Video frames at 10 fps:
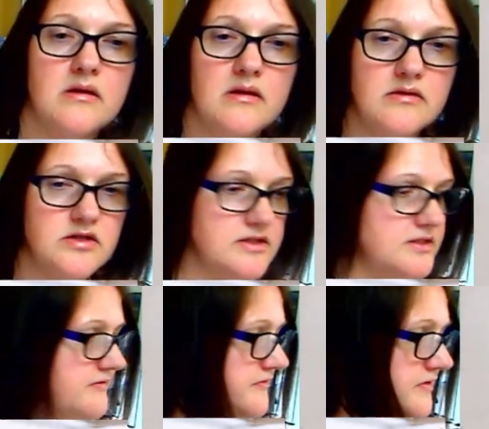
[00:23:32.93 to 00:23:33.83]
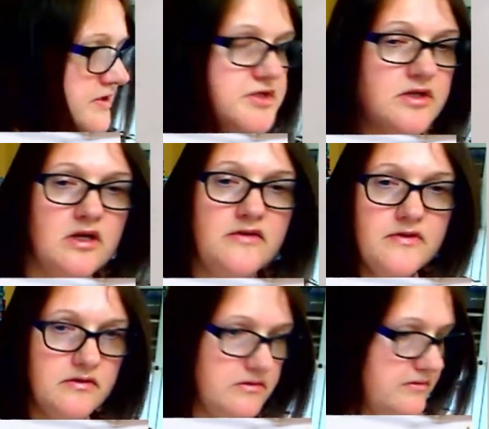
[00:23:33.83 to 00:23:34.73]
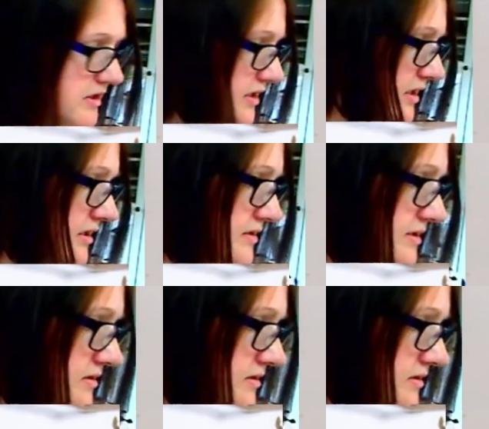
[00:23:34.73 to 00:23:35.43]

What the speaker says: just to finish it off, all we really need is to